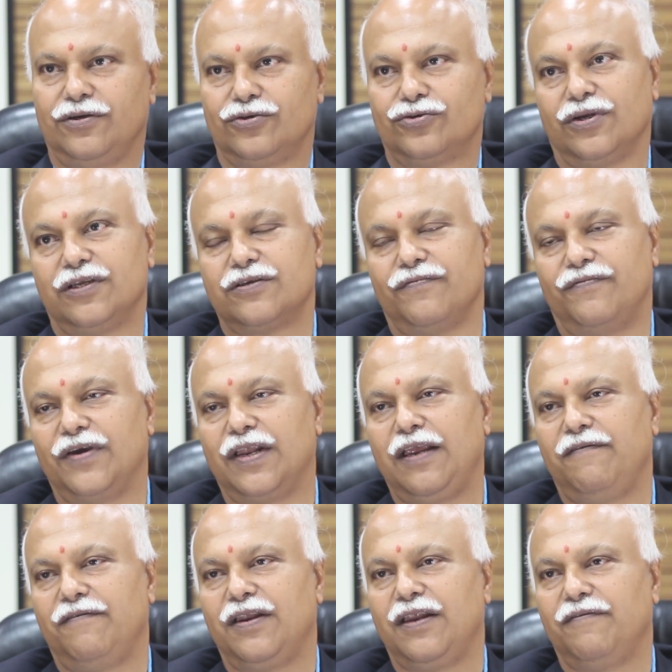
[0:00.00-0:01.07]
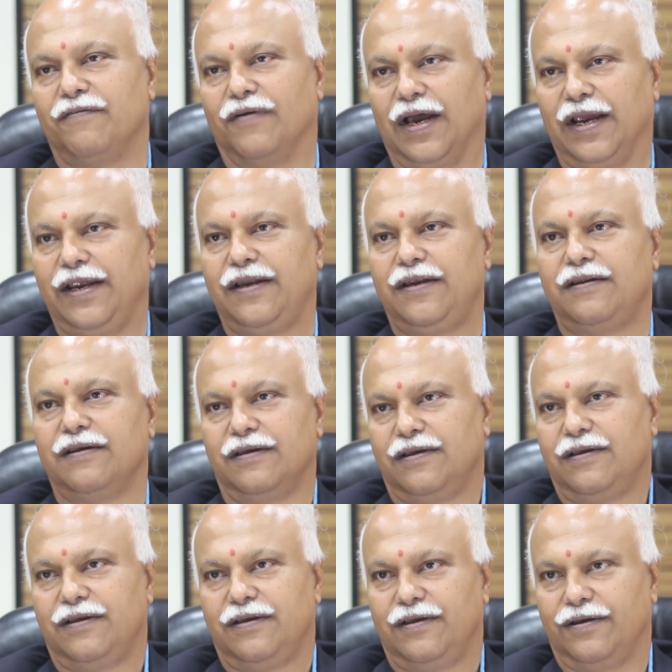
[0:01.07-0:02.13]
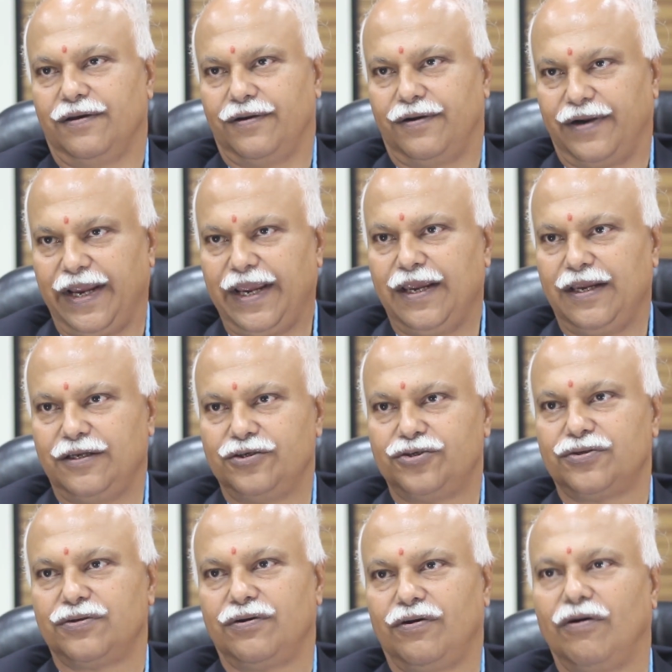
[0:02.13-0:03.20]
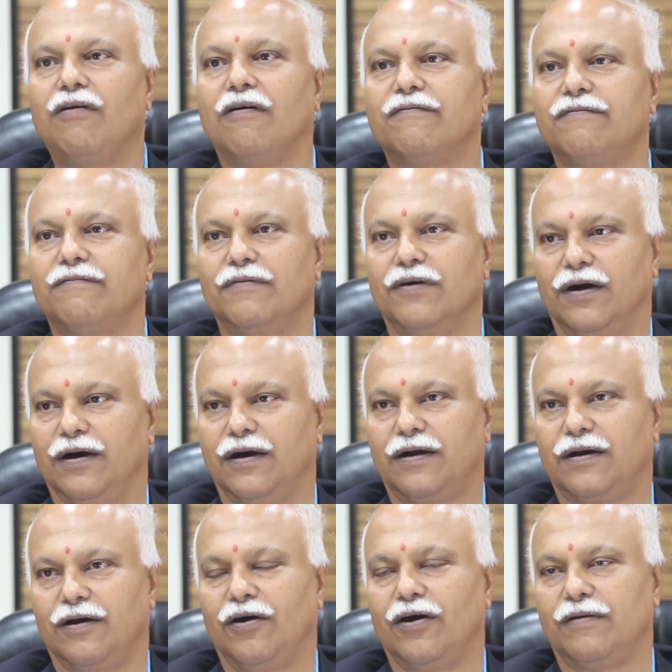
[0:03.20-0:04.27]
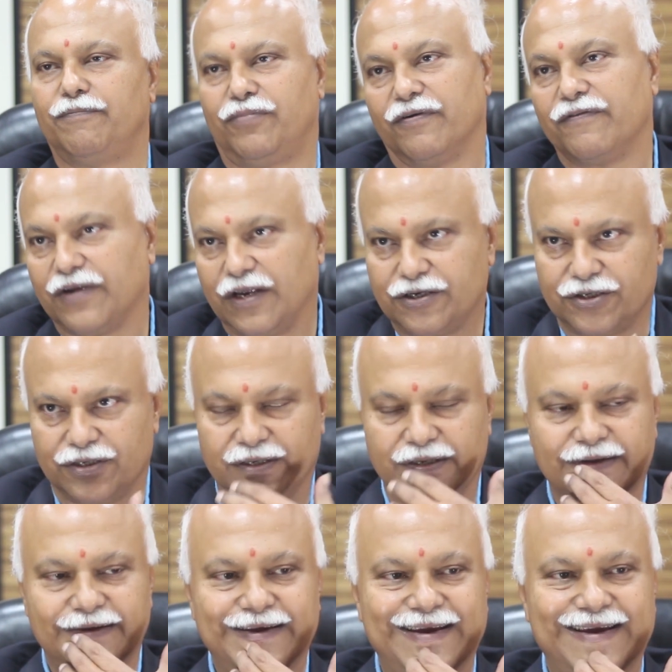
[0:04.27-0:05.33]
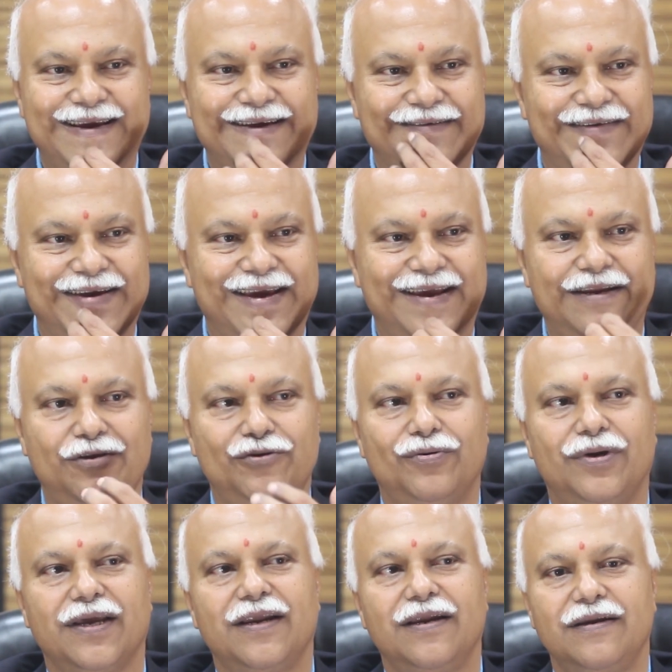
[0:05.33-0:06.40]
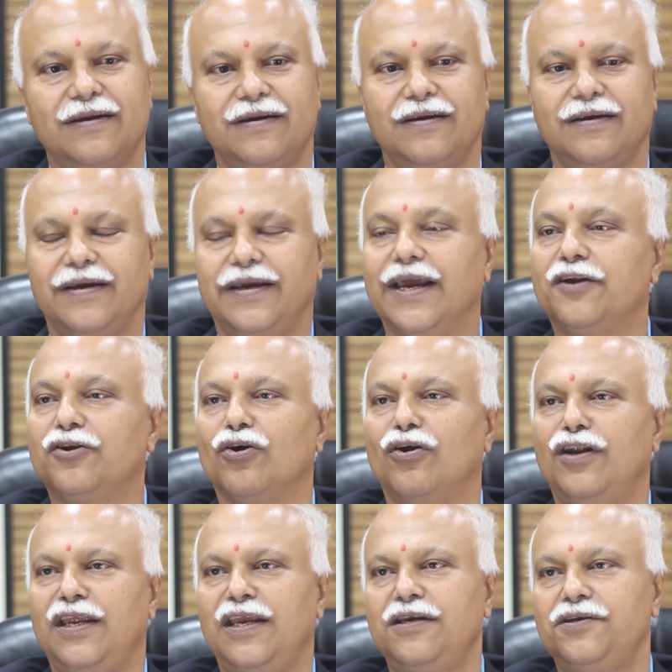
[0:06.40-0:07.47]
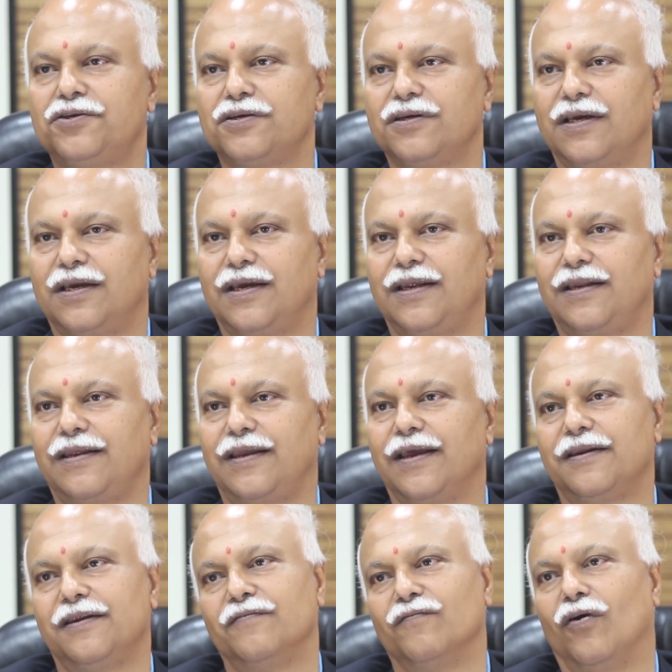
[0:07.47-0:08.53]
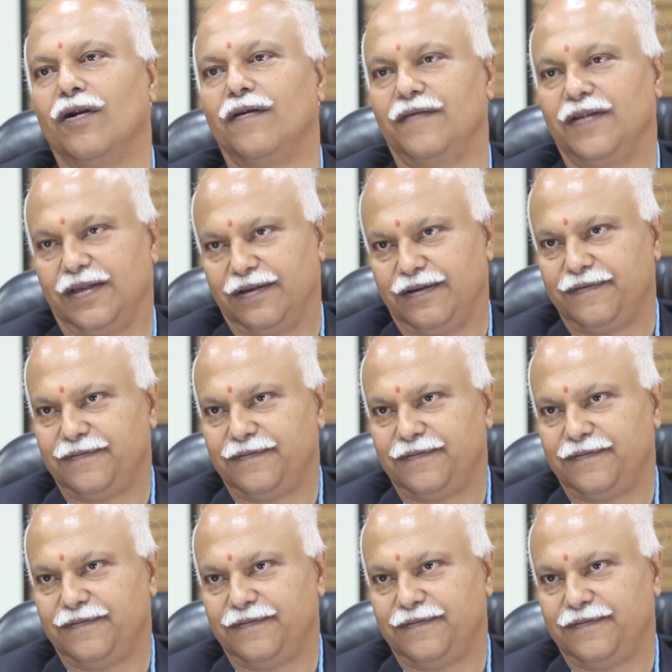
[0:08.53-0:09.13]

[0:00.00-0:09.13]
So, it's a very, very wide range of work or profession where you can get your niche and get involved in.